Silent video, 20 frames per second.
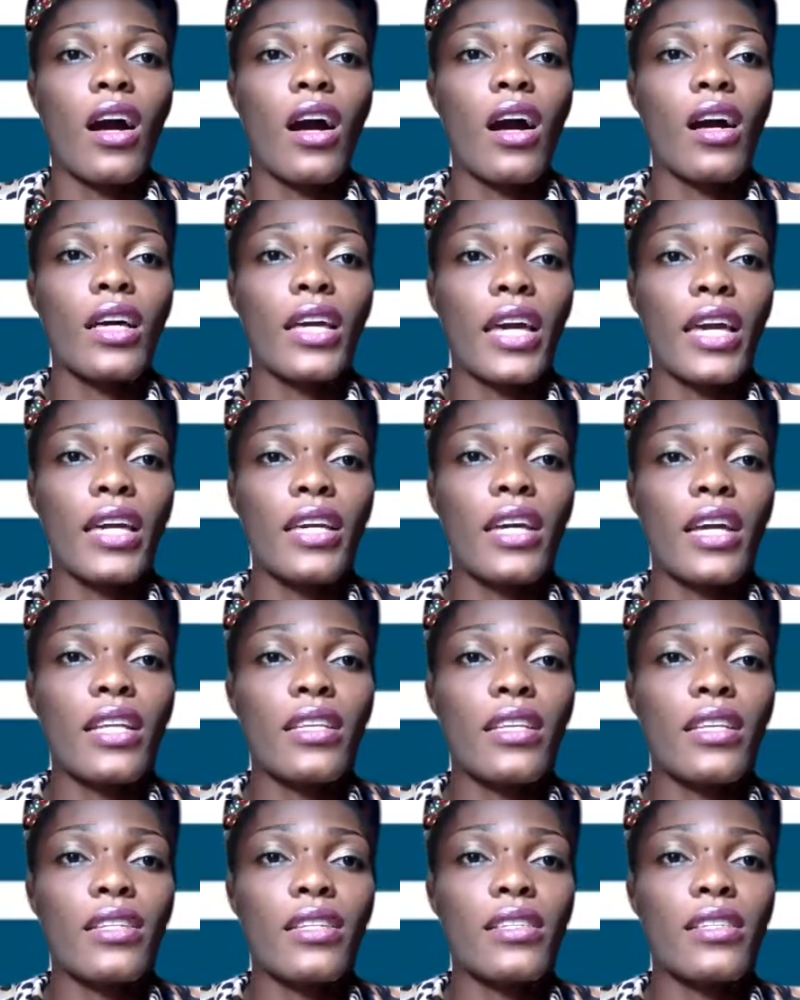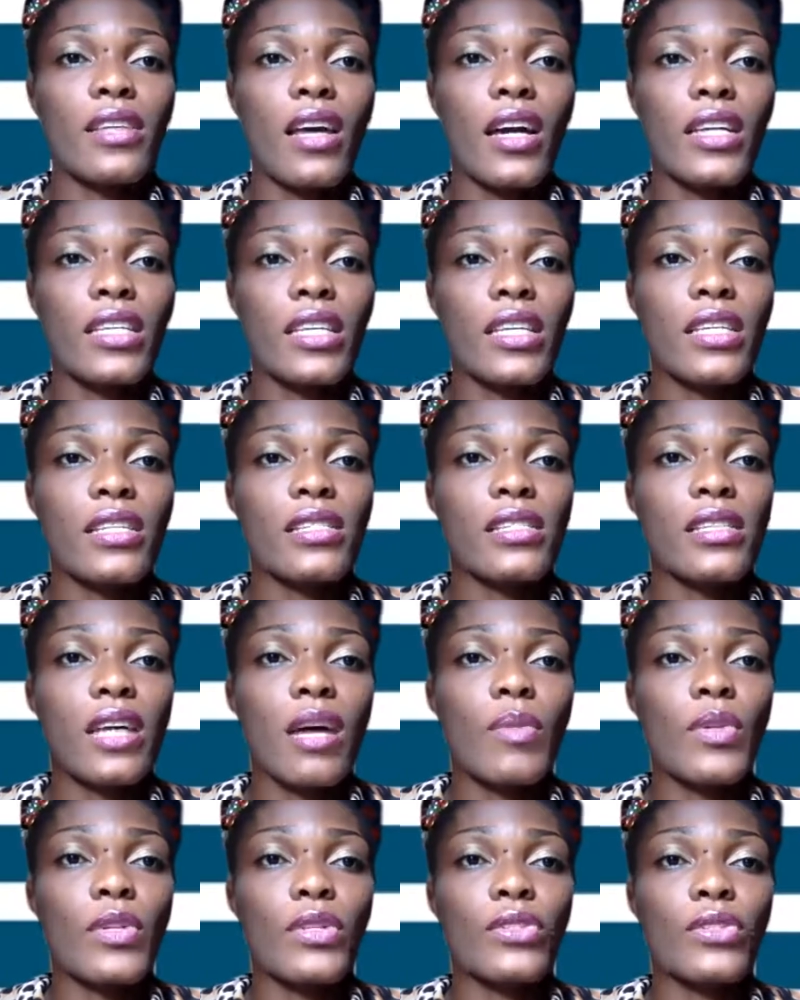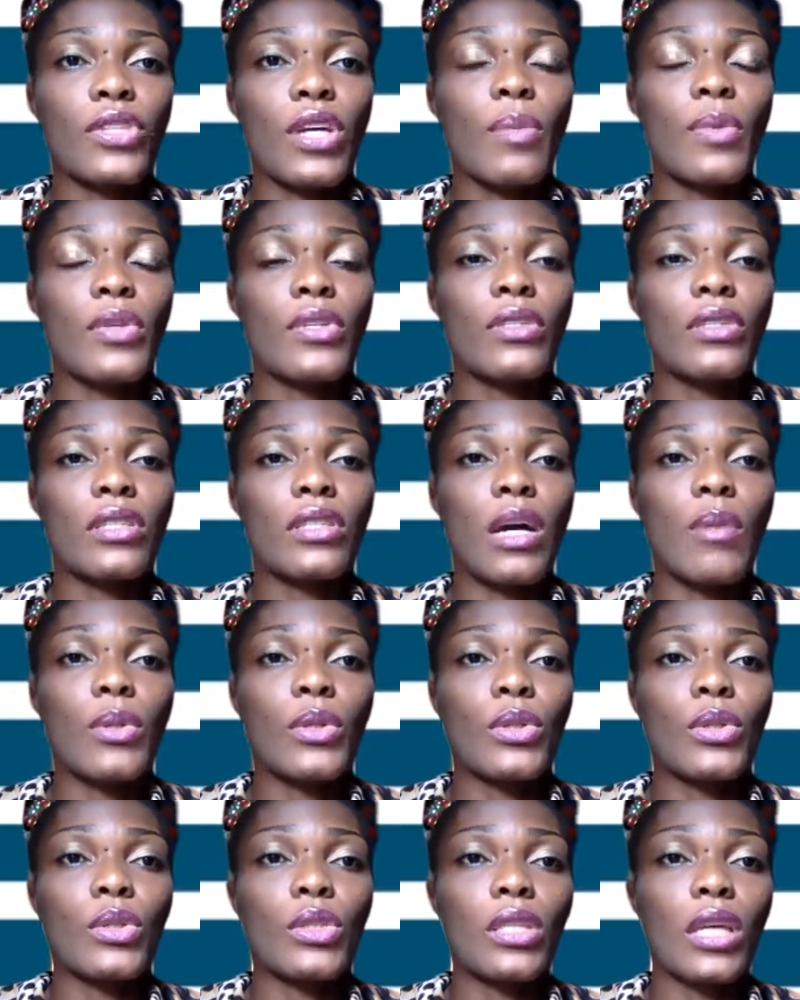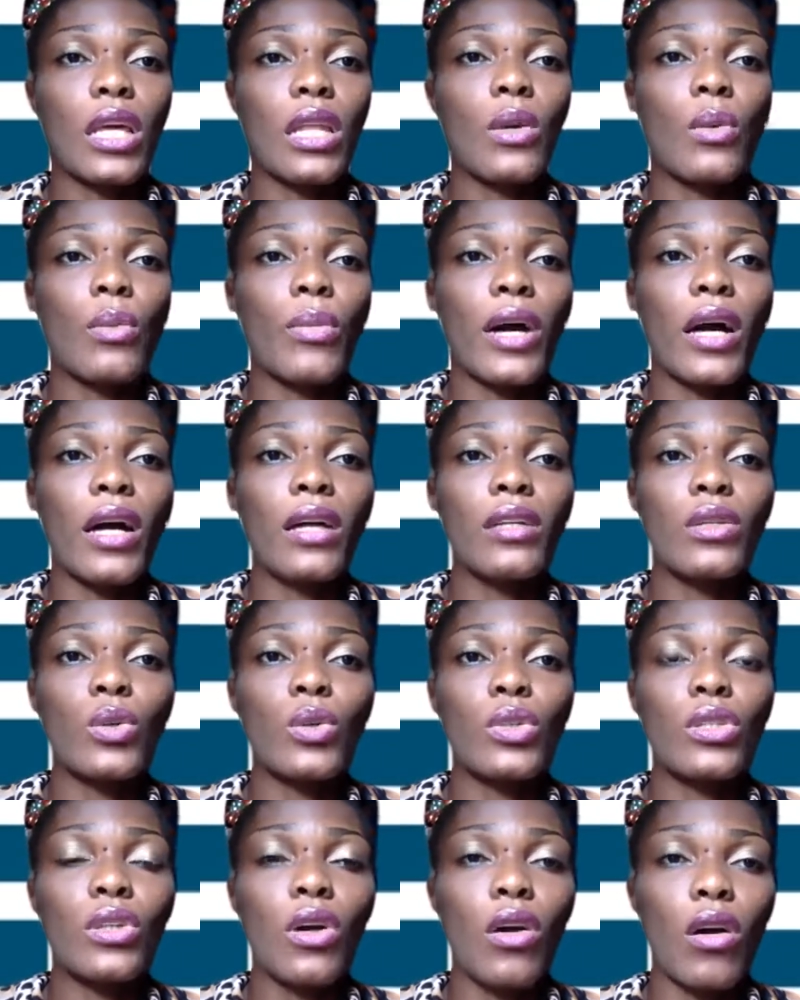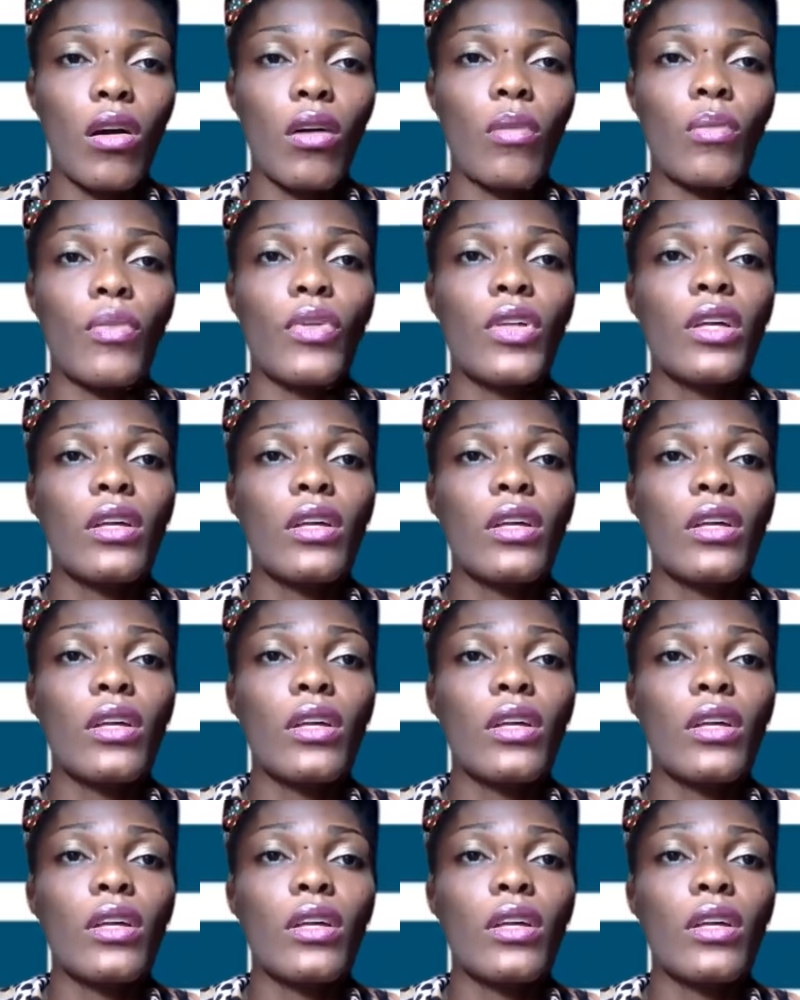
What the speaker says: Okay, and the site is www.elumba.com.